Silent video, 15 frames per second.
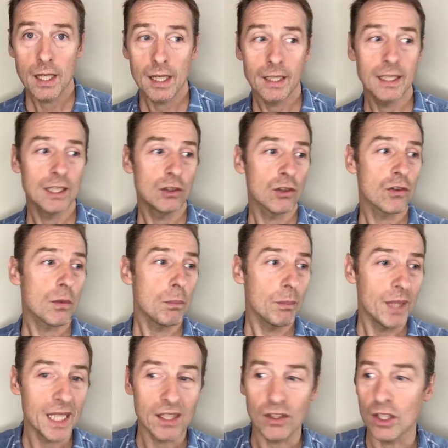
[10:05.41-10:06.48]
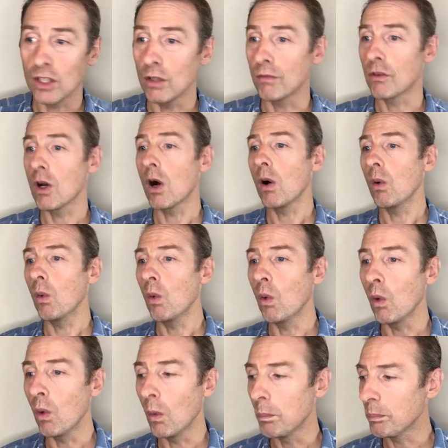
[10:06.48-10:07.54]
And it doesn't mean that you've got
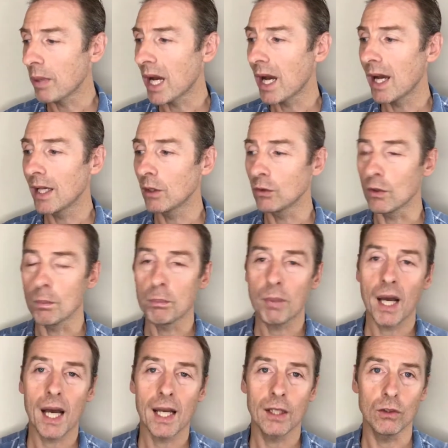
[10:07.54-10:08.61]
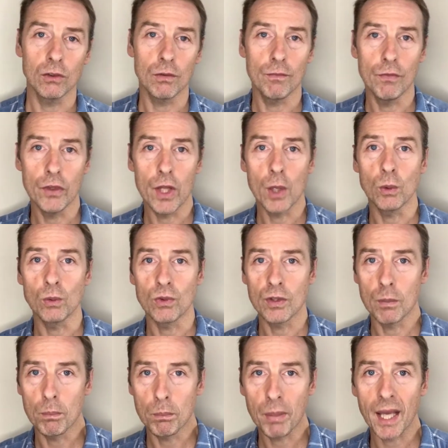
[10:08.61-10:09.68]
all piles and piles of notes
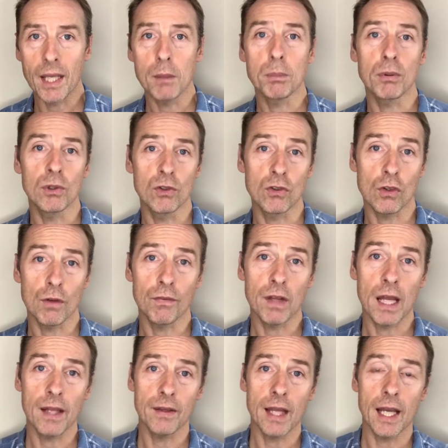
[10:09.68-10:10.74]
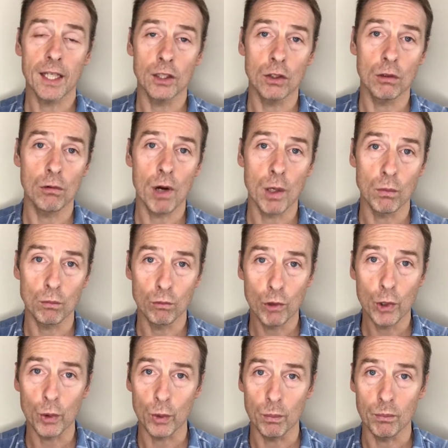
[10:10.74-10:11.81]
and paper and stuff like that in your own
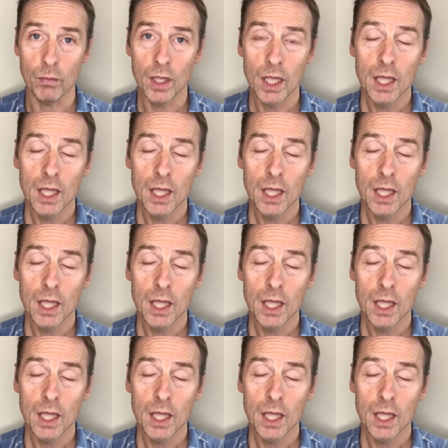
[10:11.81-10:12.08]
room.